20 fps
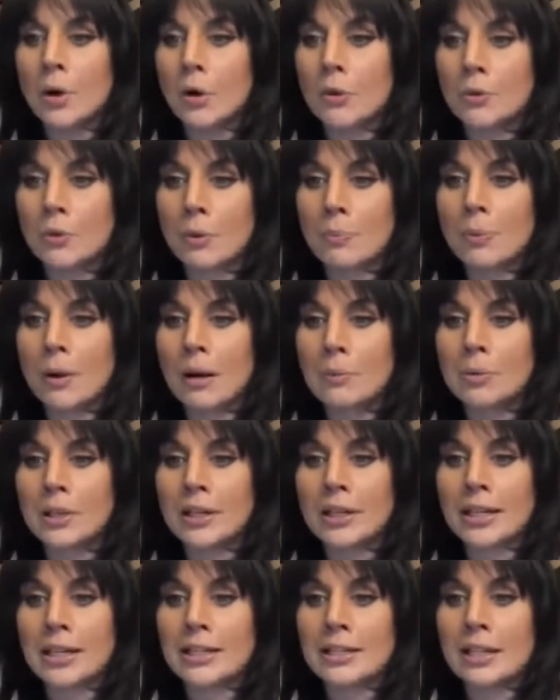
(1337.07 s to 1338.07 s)
both
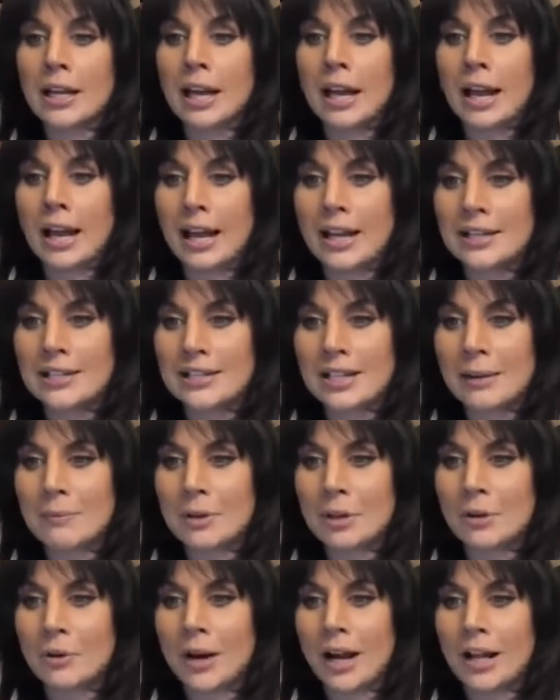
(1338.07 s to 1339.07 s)
Republican and
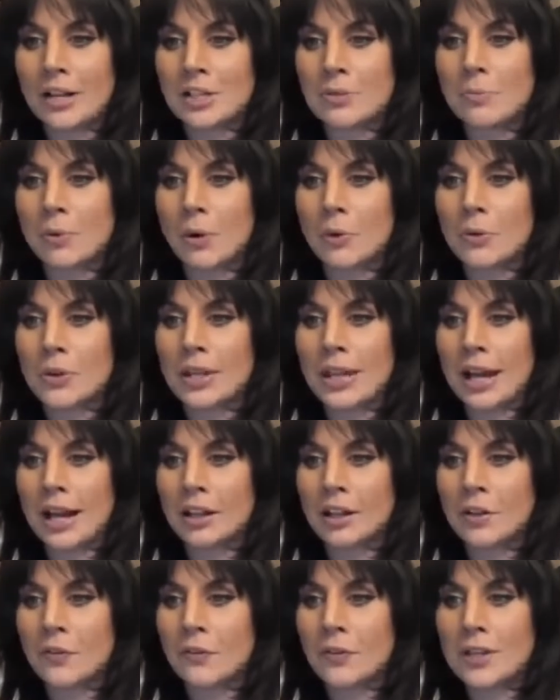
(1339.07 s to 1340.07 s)
Democrats, both the
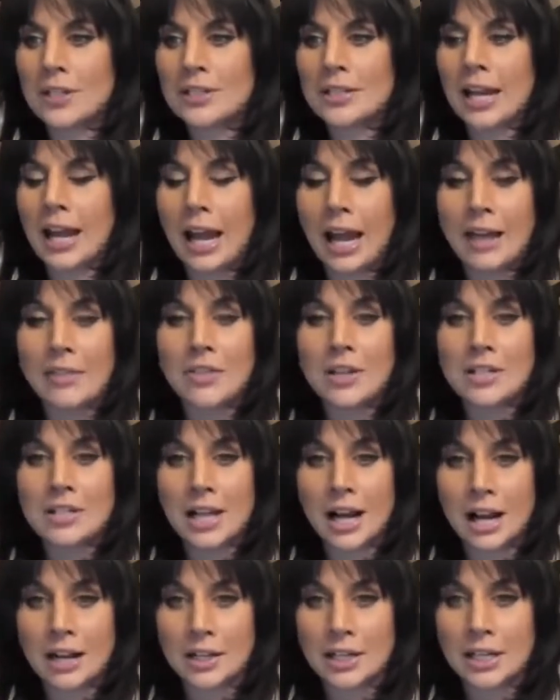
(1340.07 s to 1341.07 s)
elephant and the
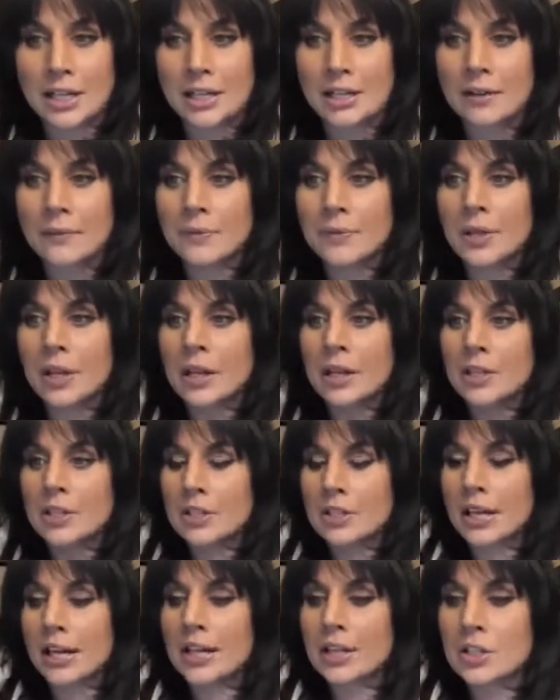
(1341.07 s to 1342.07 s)
donkey,
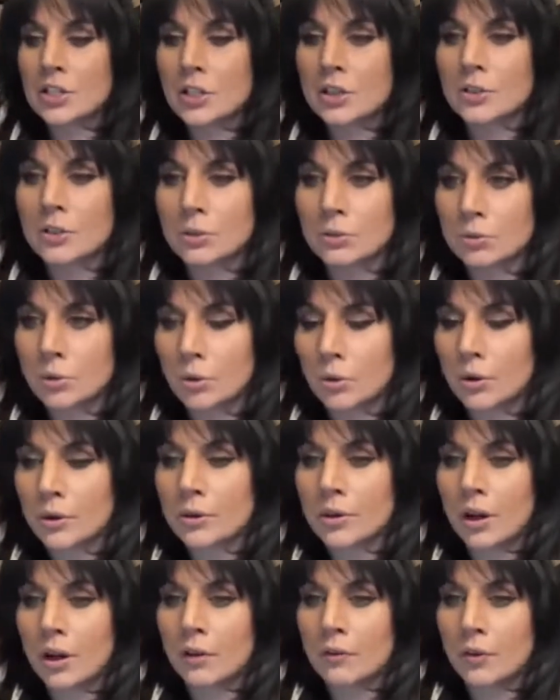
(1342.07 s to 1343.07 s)
says the
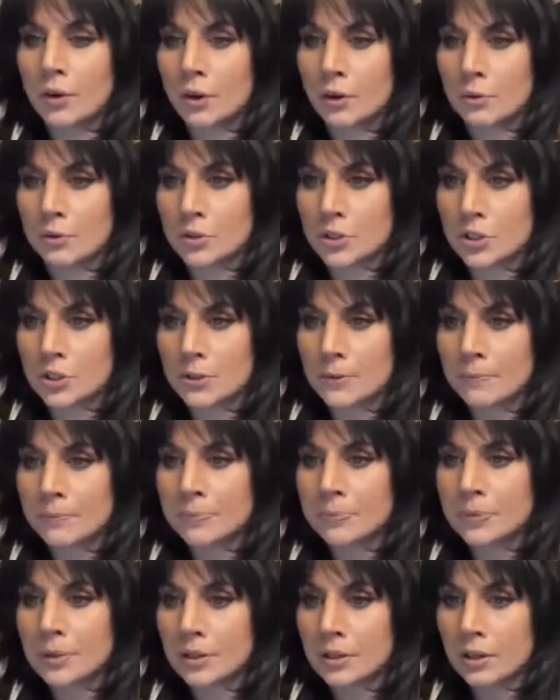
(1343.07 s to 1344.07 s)
Lord of hosts.
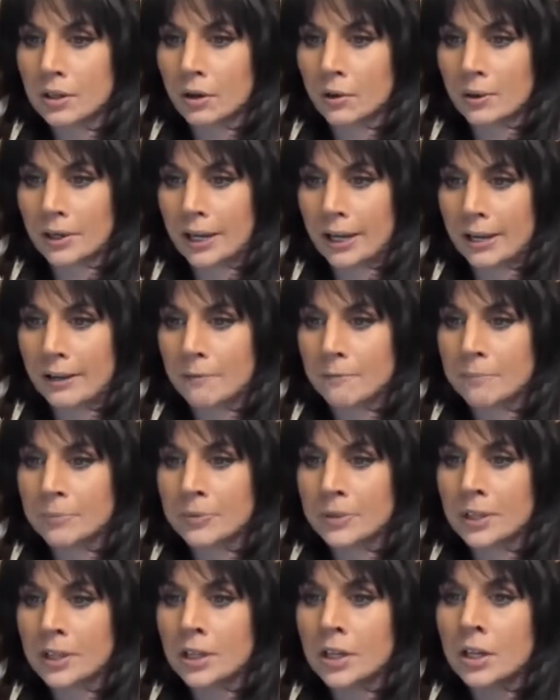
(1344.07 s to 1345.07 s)
Okay.
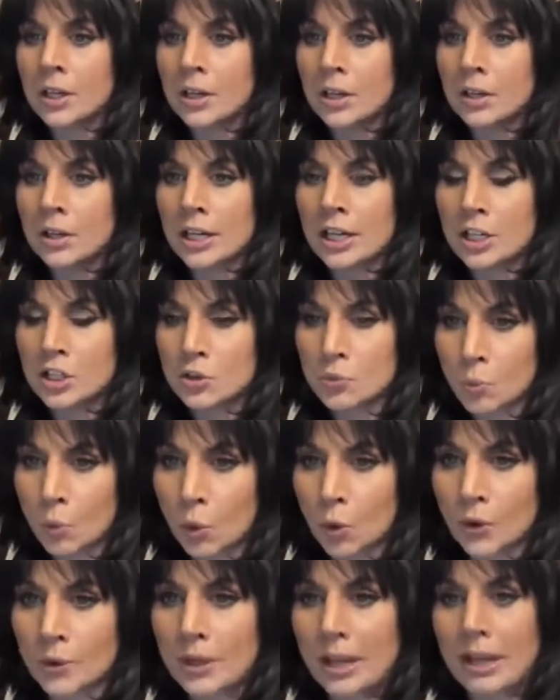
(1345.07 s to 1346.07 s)
He's
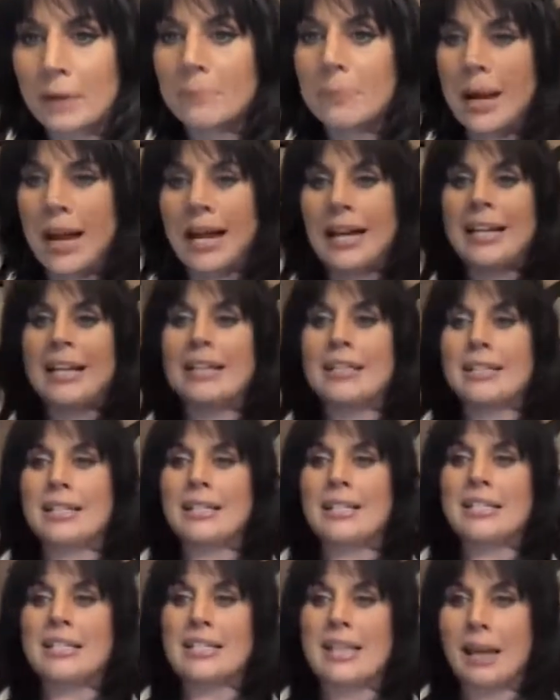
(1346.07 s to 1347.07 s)
warning back in
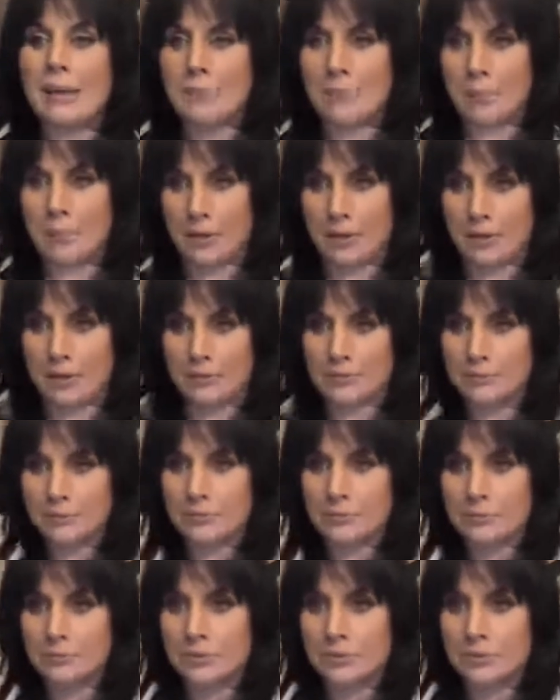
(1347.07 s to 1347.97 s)
December,